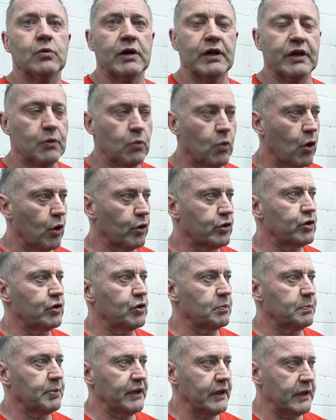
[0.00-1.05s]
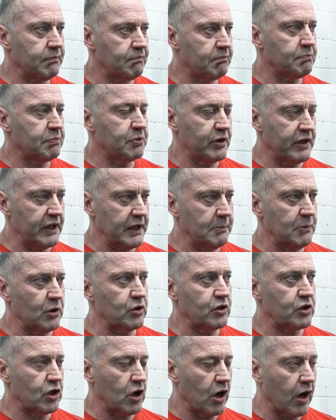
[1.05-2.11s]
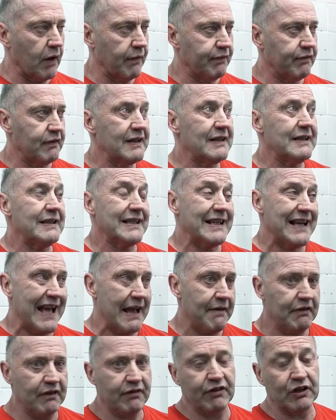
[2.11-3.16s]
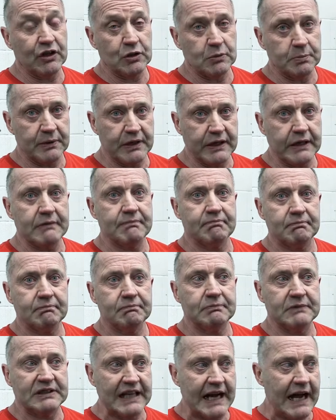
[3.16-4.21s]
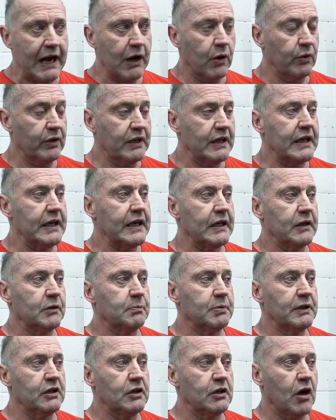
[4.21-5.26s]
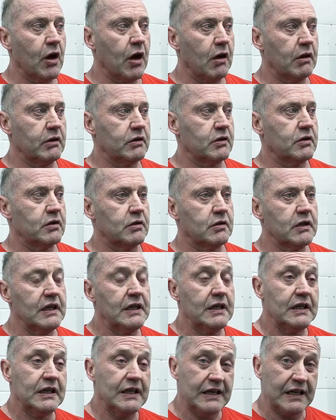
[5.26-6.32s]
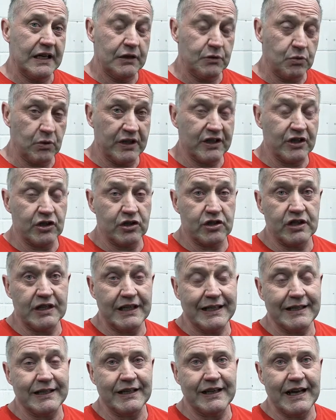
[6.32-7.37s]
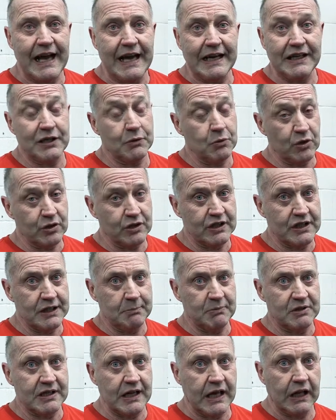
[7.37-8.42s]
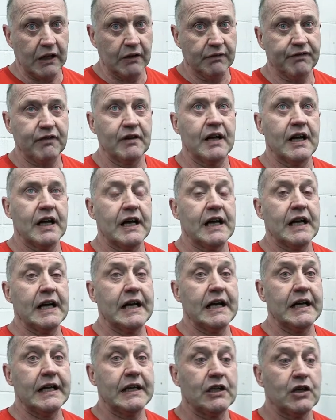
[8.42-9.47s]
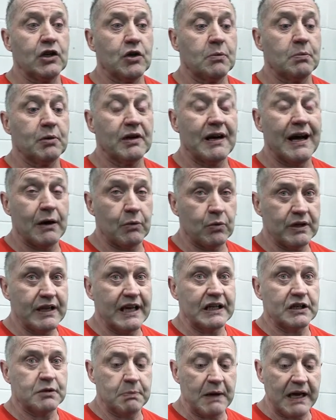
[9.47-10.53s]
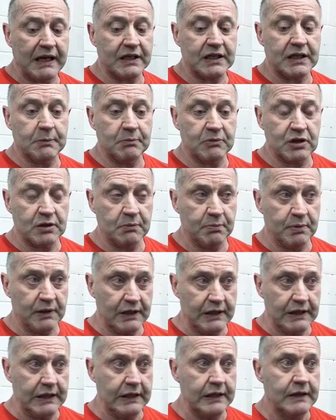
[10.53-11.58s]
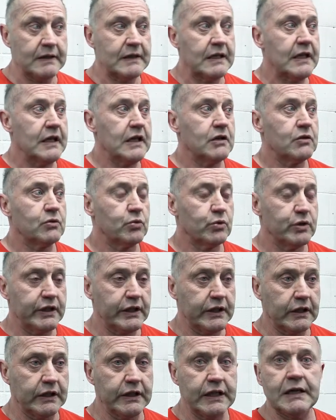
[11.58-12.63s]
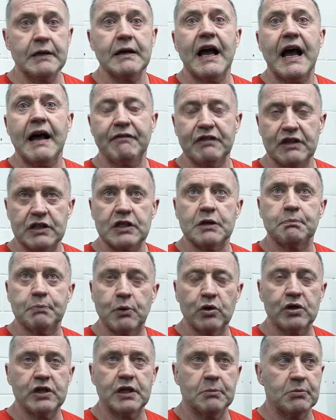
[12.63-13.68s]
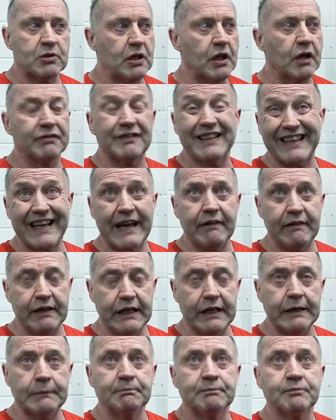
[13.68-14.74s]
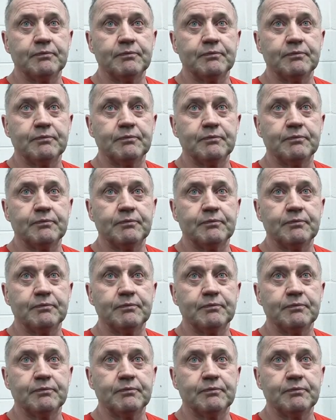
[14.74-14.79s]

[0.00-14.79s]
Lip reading: Where the water will be pretty much off, everything will be down. He'll be not as we could see tonight, he wasn't himself, you know, but I would expect him to be really having to push himself to get here.